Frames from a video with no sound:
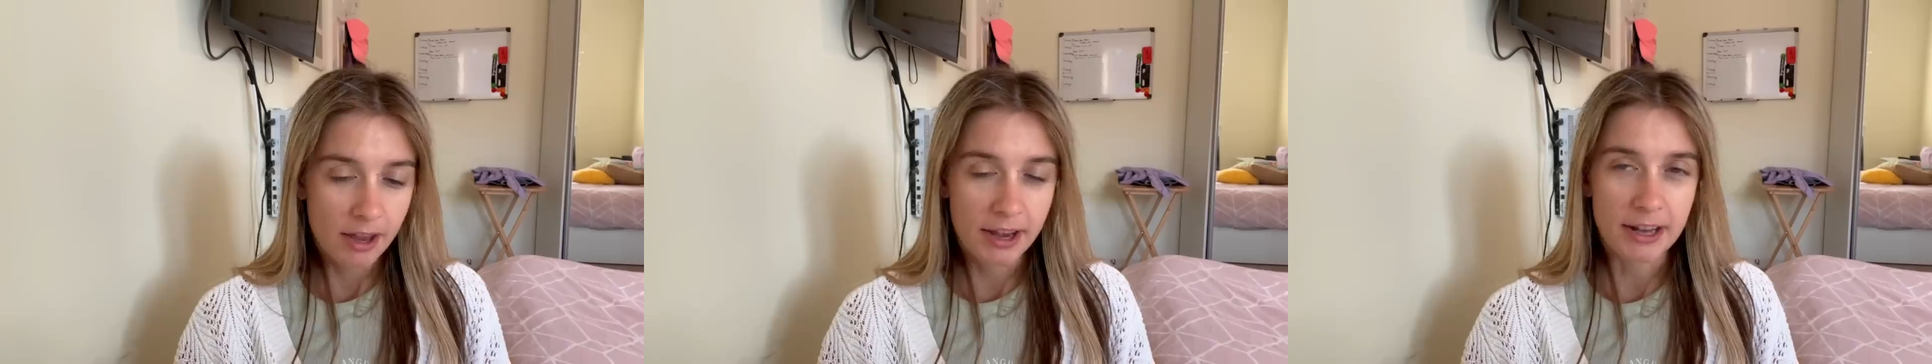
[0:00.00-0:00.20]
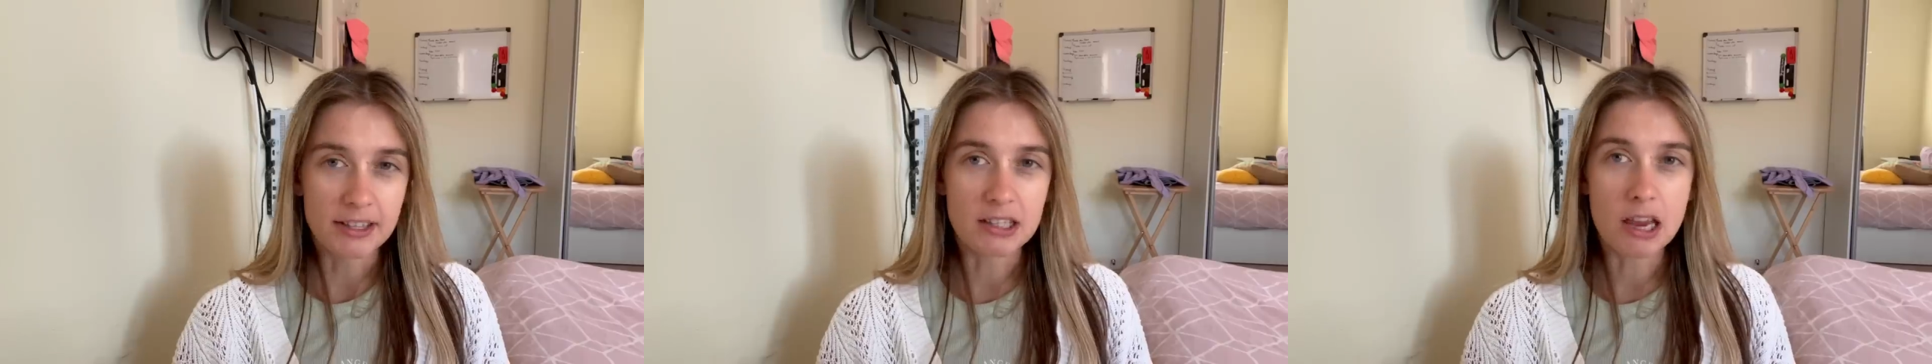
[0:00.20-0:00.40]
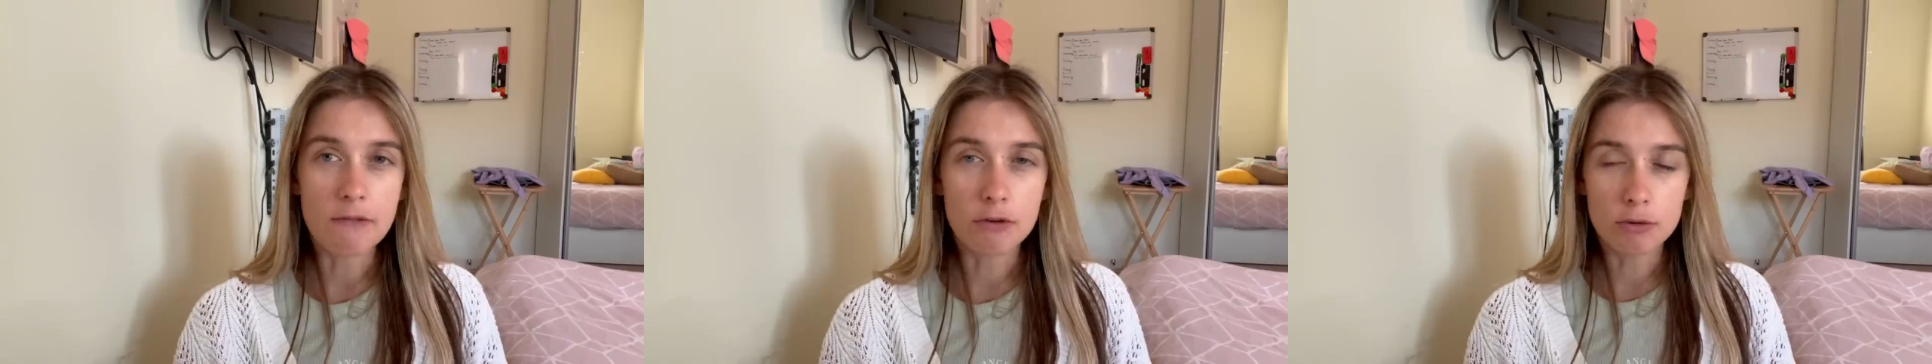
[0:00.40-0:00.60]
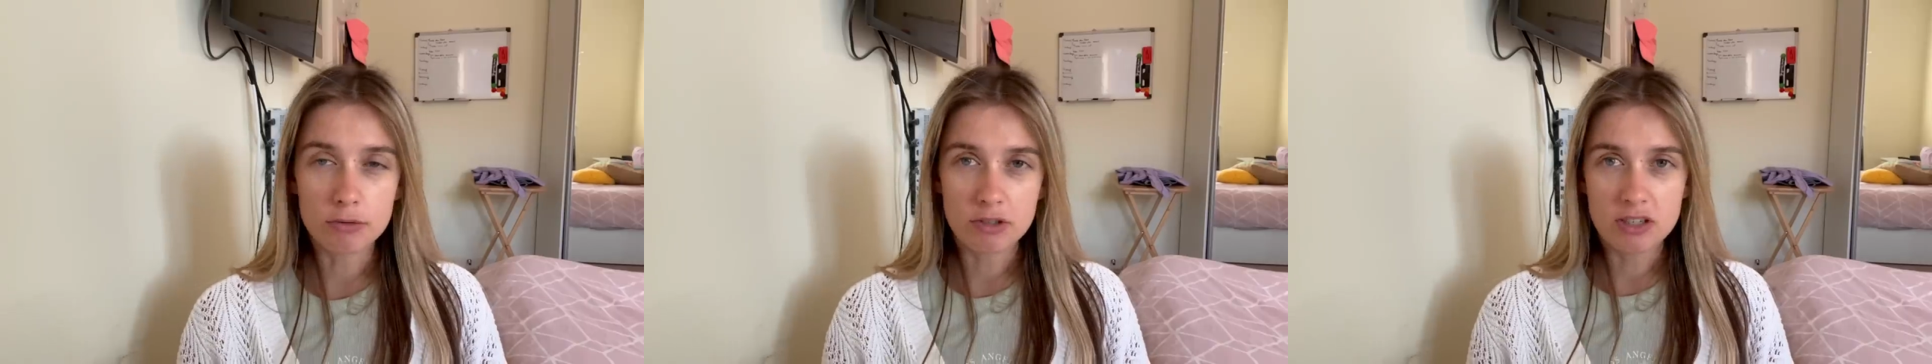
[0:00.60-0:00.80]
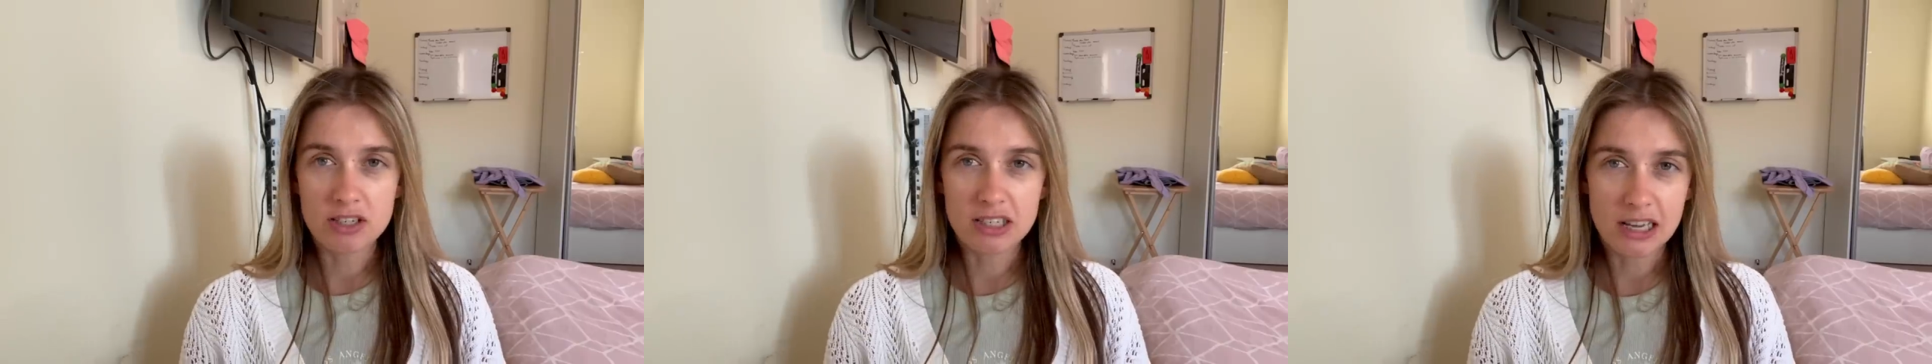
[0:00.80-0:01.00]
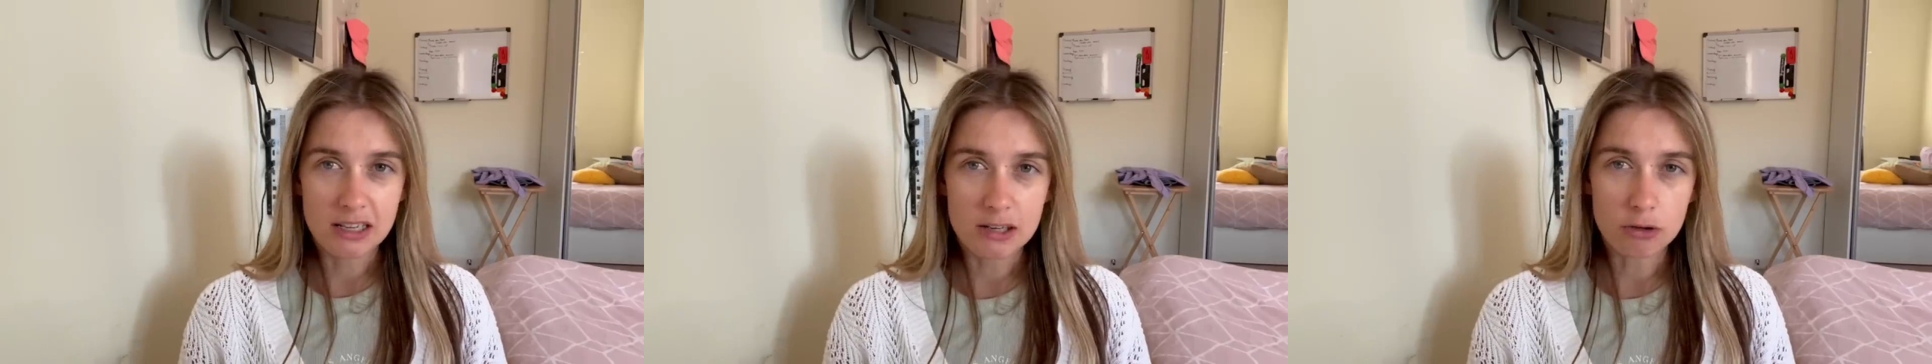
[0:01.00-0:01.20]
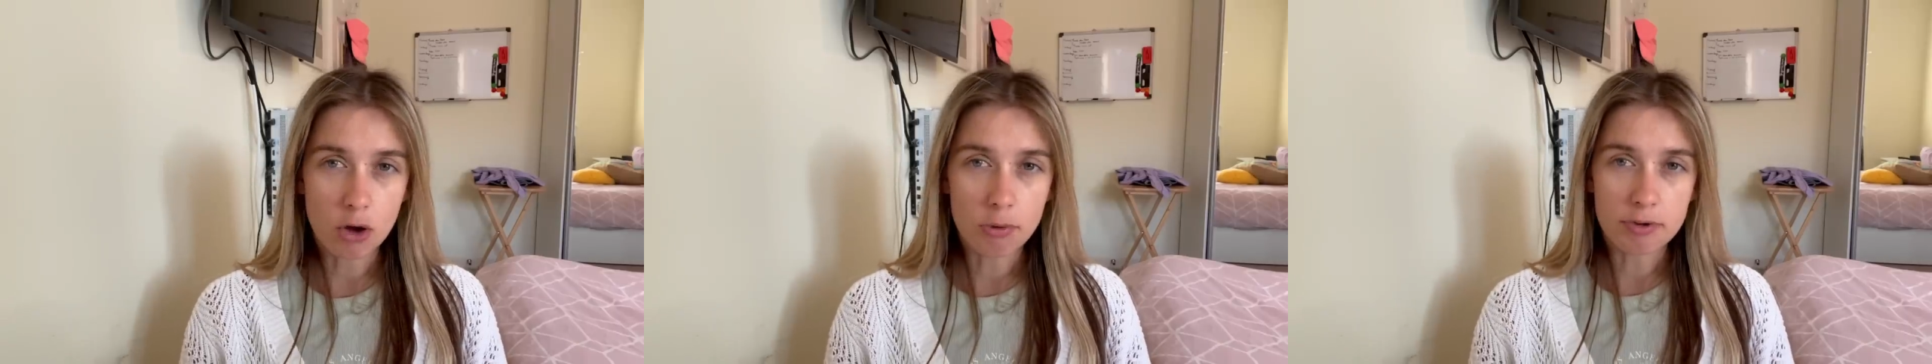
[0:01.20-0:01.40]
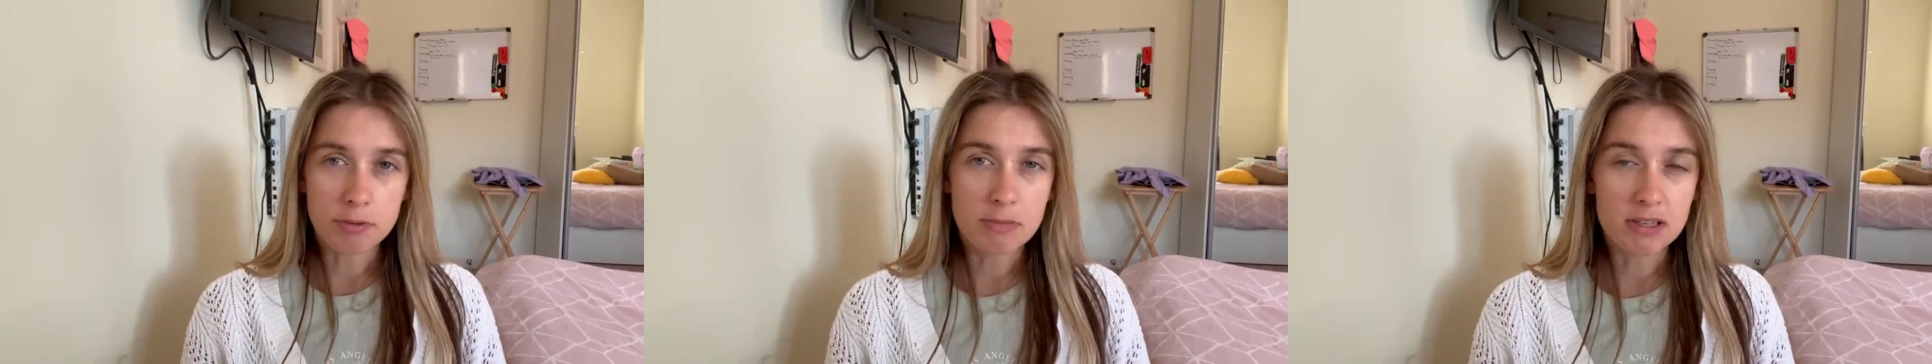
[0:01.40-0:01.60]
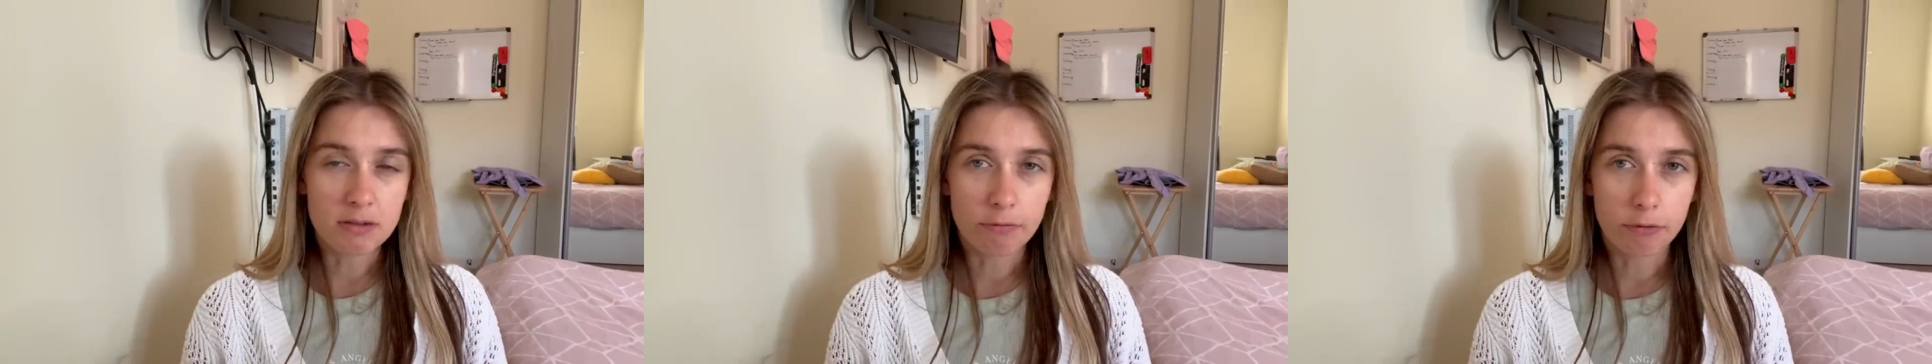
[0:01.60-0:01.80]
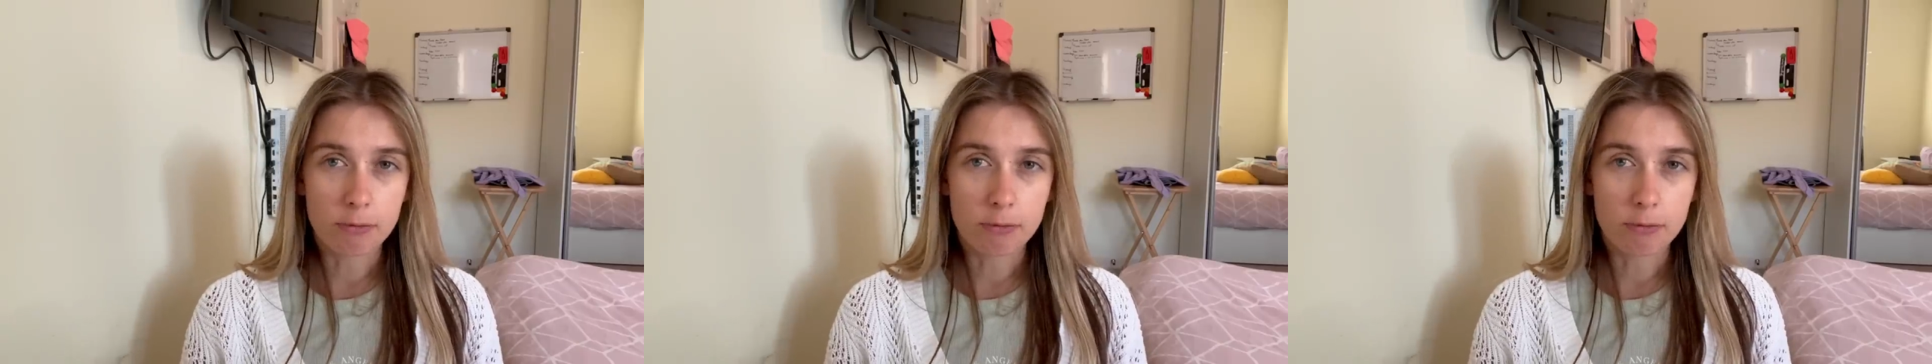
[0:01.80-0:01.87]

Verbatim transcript: And David Ornstein saying there's optimism